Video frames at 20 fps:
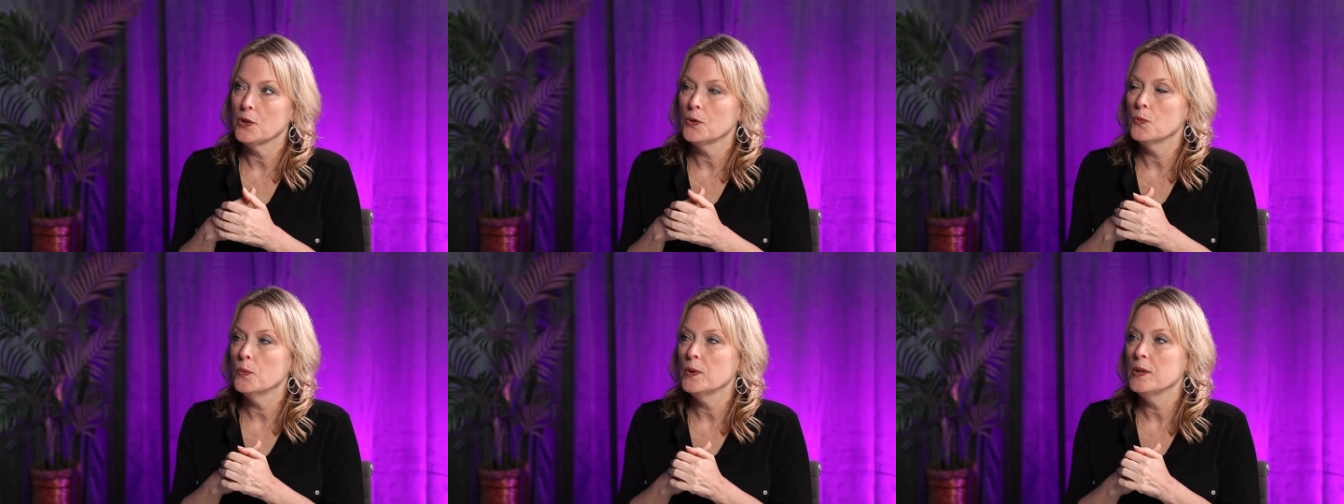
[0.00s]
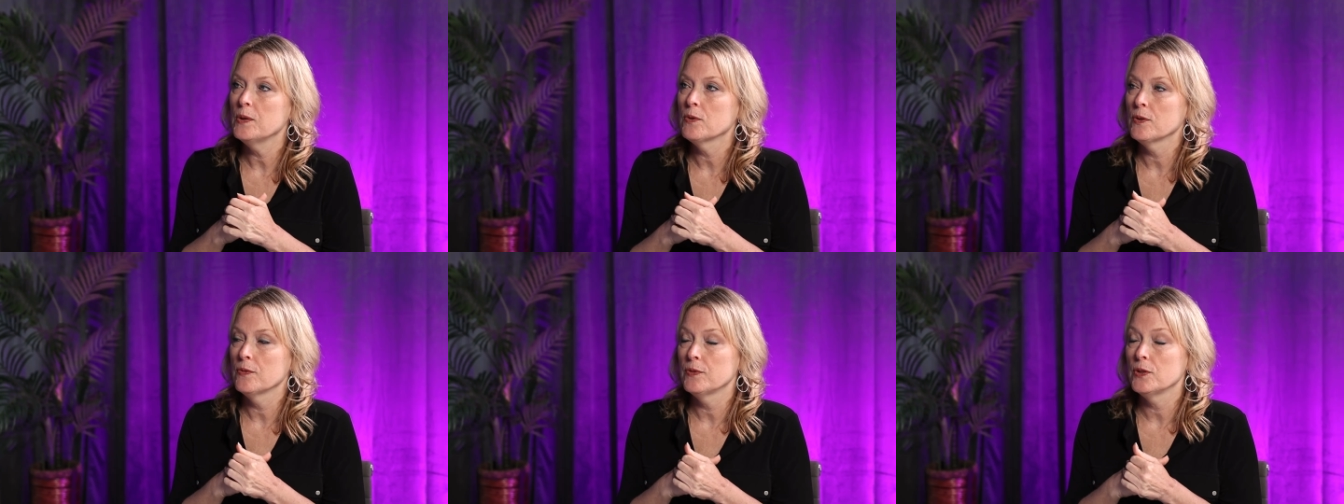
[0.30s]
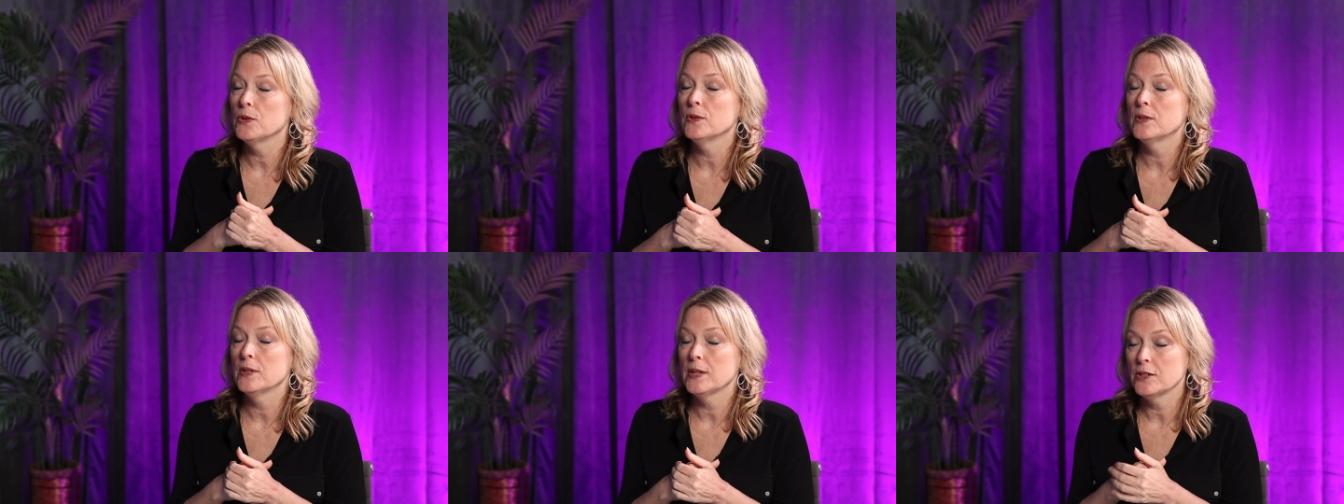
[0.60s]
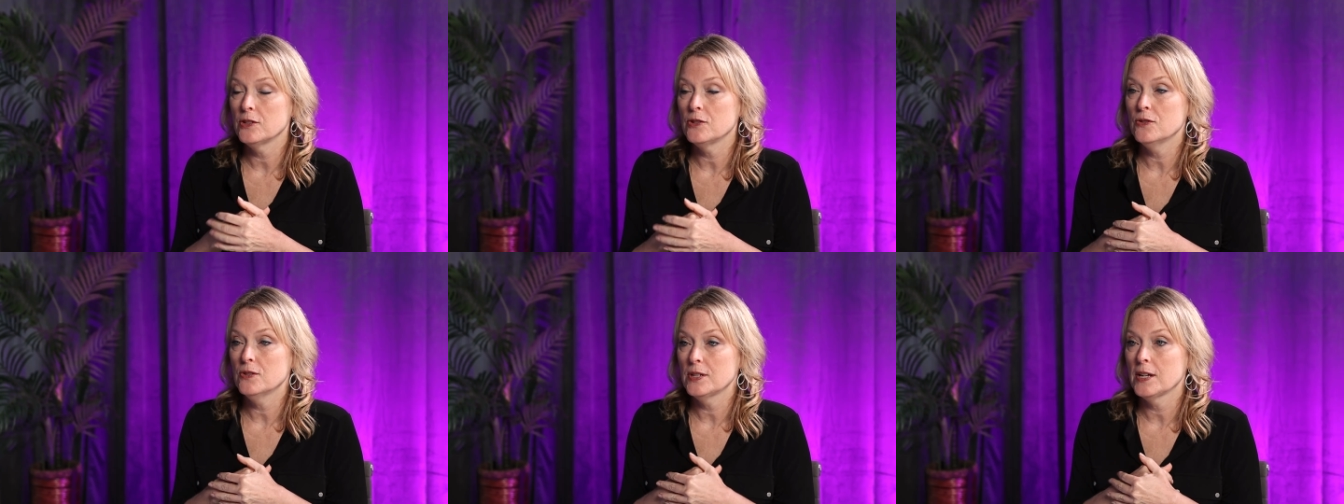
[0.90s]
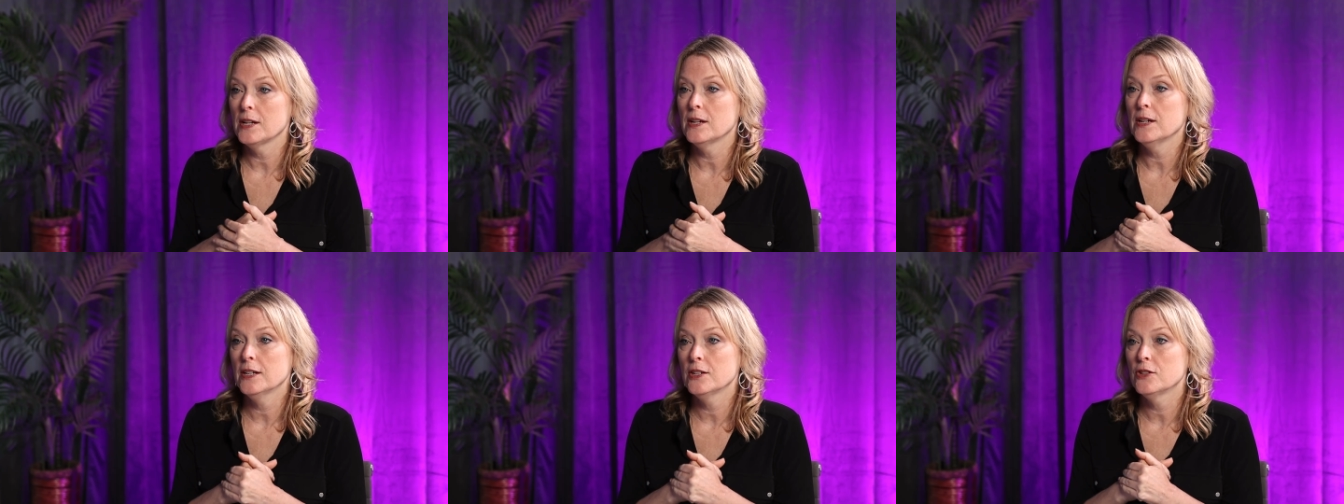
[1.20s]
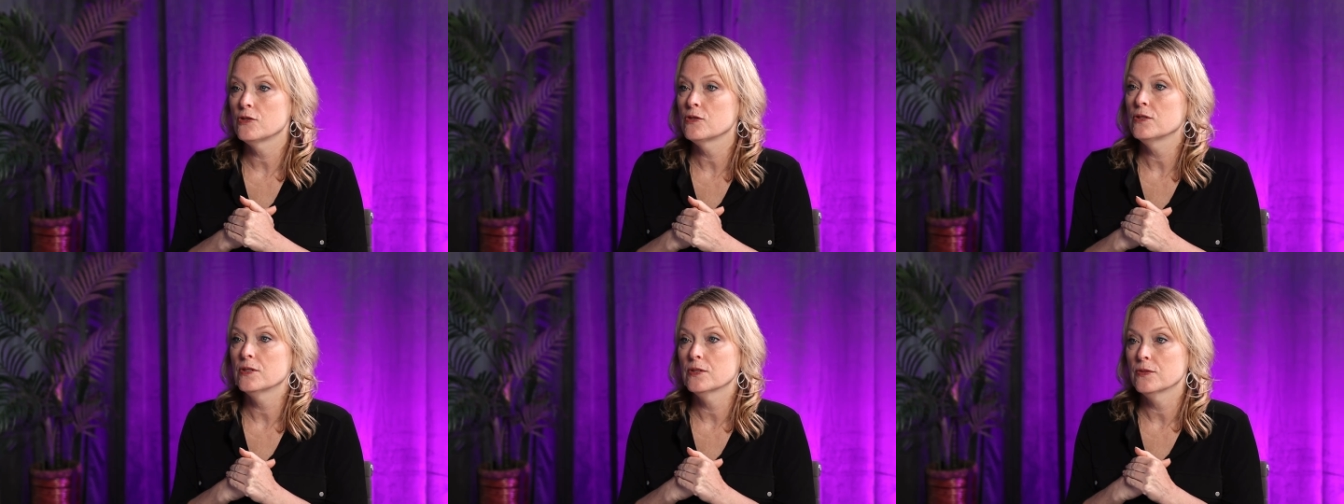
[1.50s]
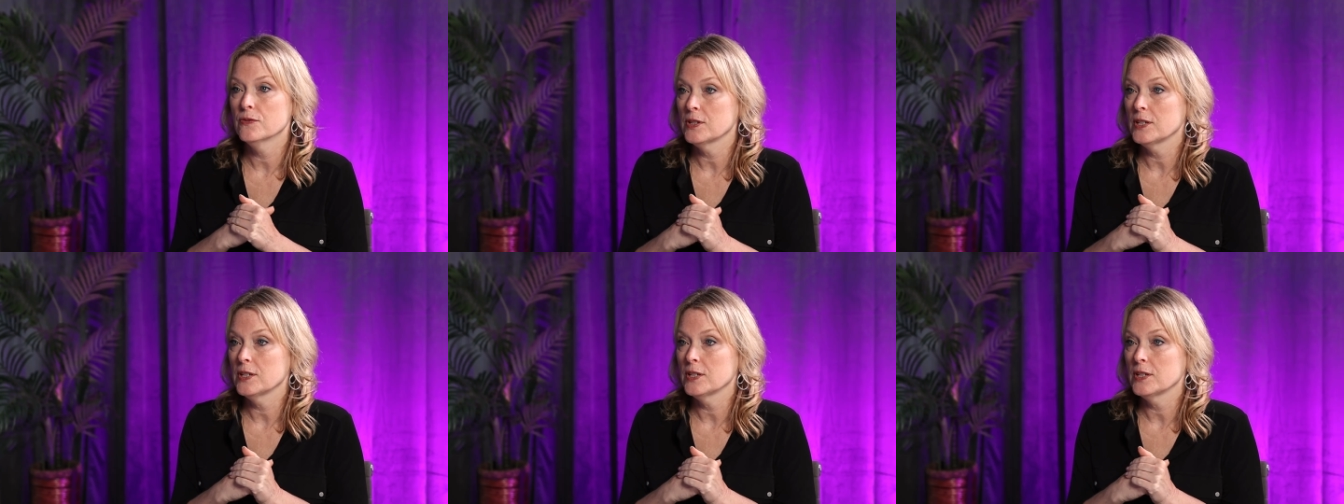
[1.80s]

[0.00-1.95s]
we reviewed, as you said, hundreds of